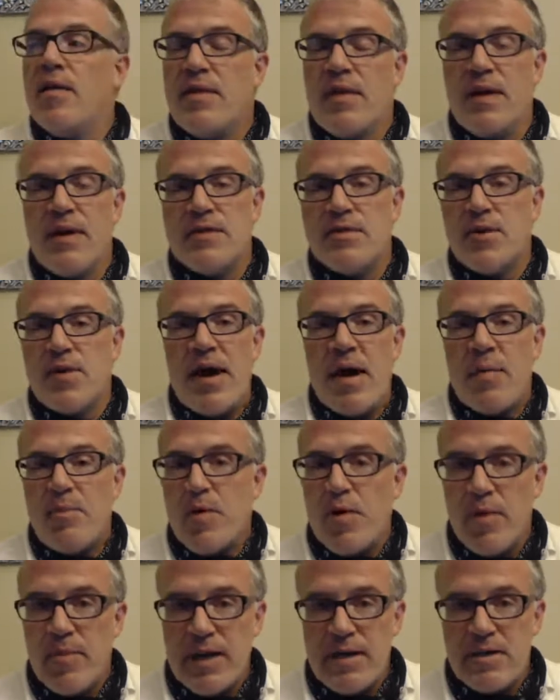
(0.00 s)
These are not
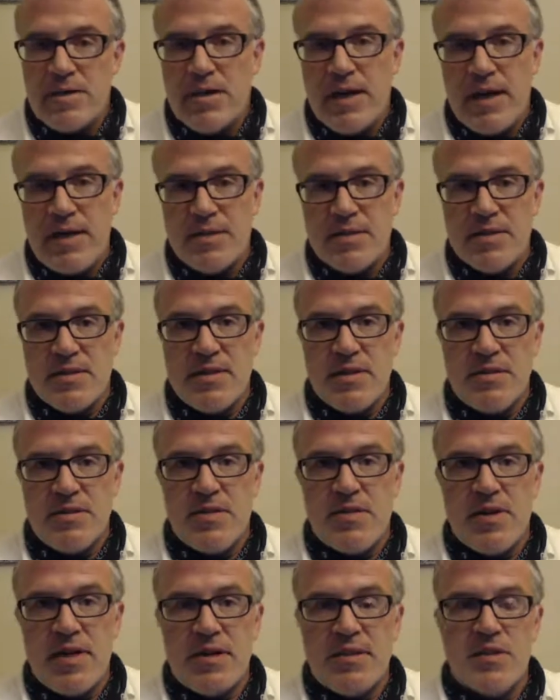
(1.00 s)
permanent changes. These are
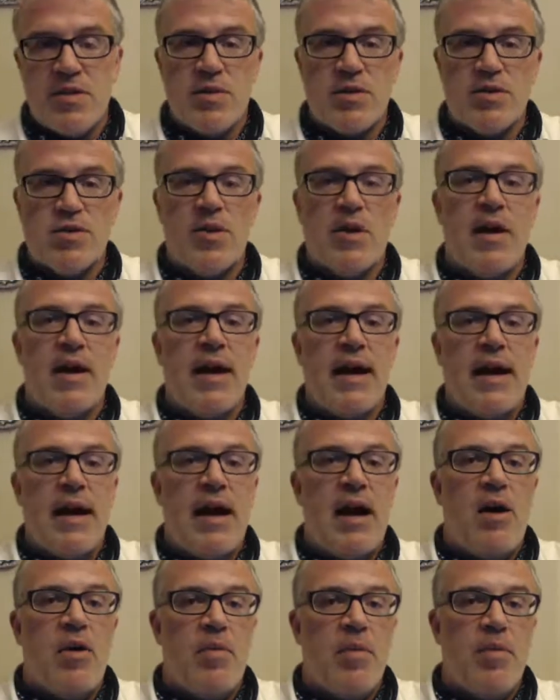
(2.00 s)
things that we're trying
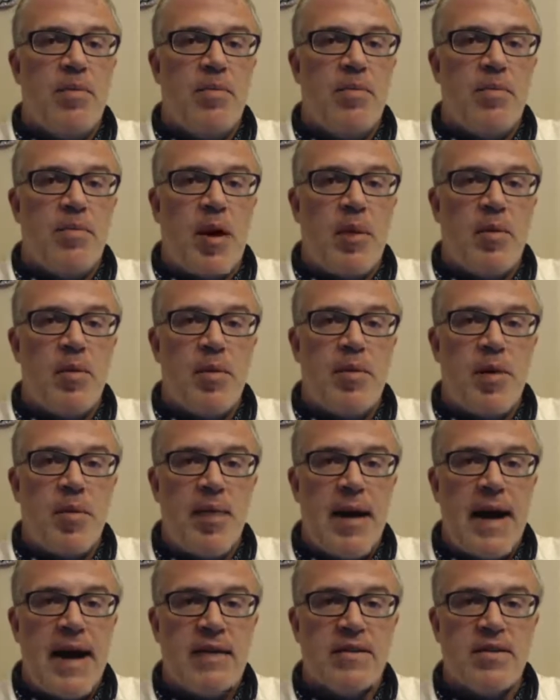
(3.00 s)
out. We'll probably be
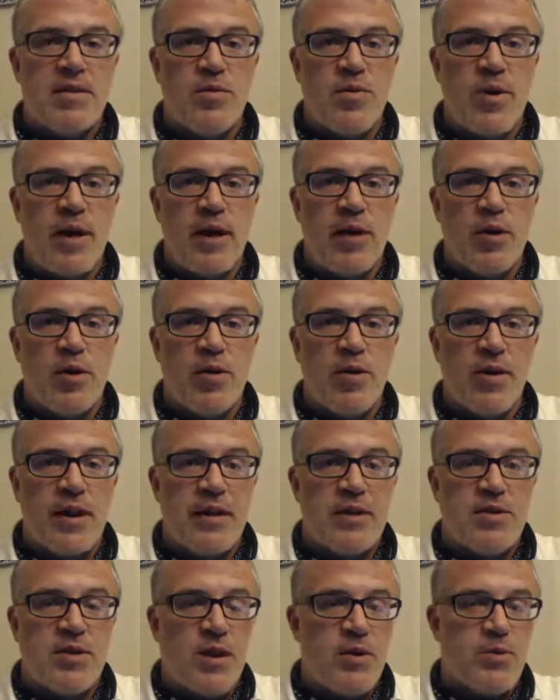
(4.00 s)
back to the
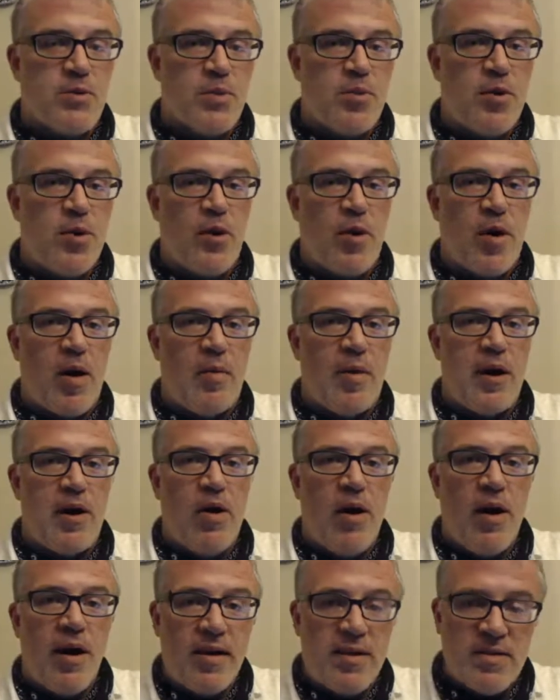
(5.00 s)
regularly scheduled programming in
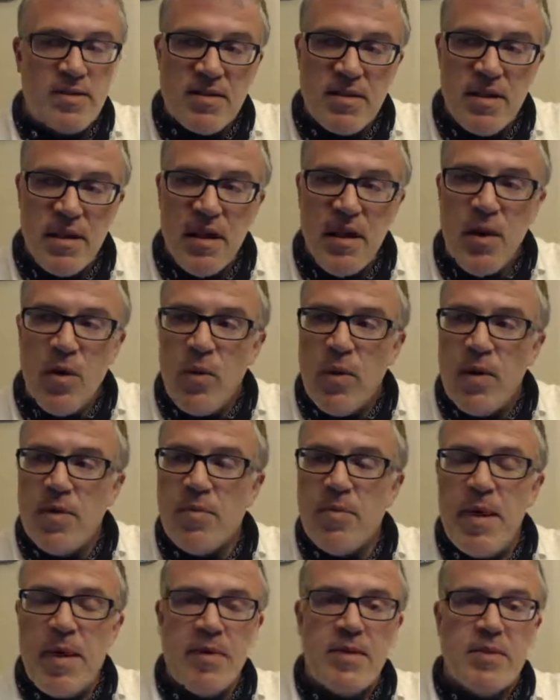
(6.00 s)
August
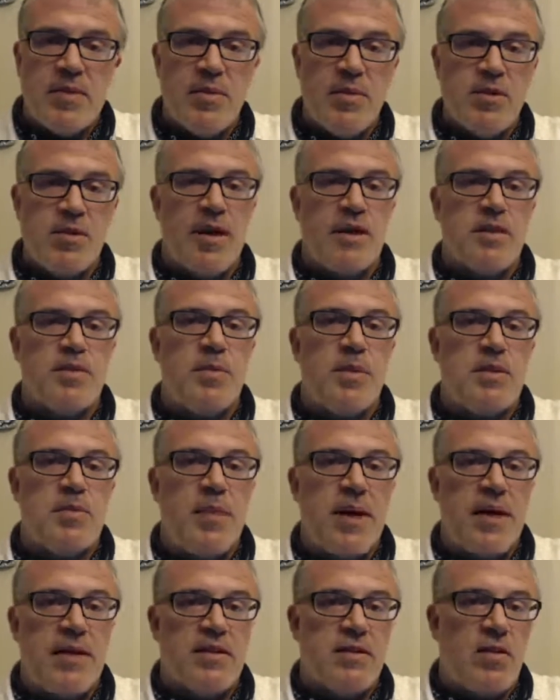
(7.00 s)
with maybe some adjustments
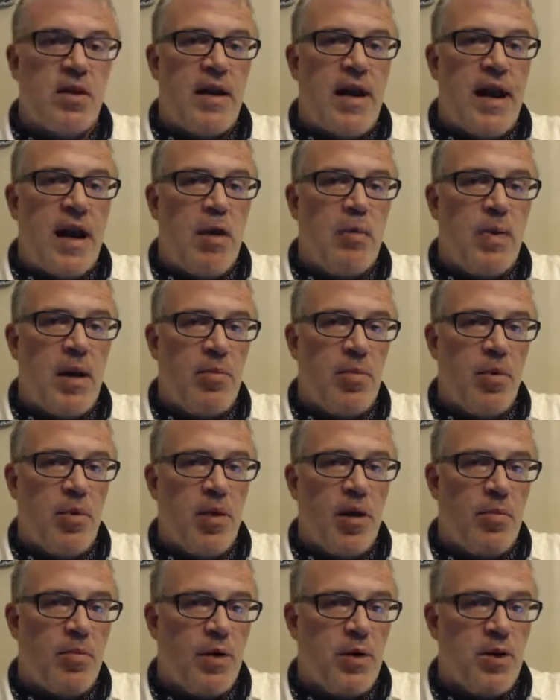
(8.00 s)
based on how
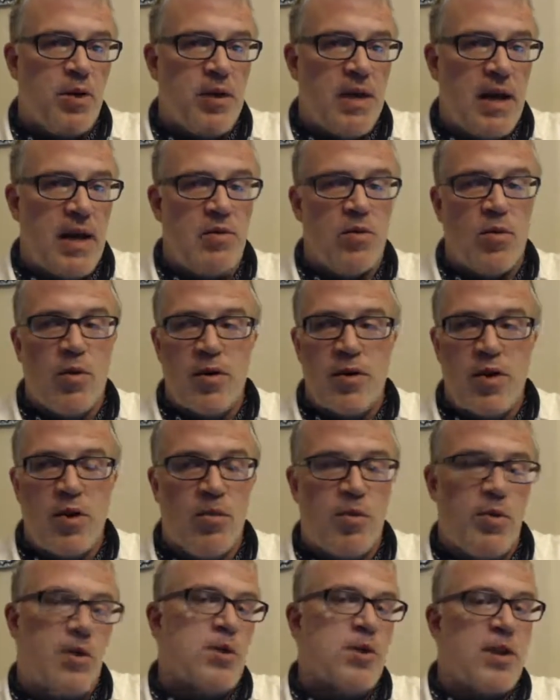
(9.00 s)
people appreciate or don't
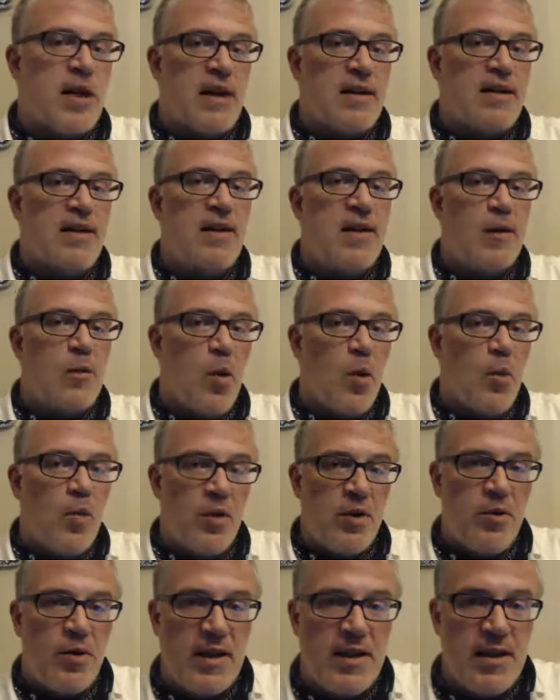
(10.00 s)
appreciate what we're
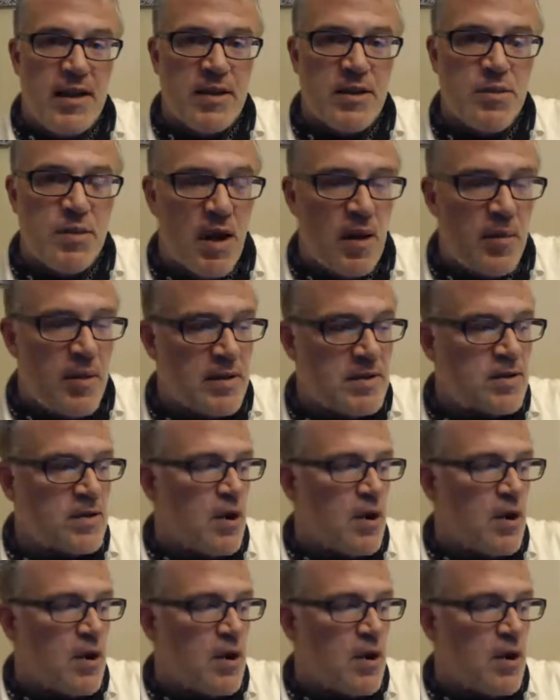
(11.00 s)
doing in the experiments.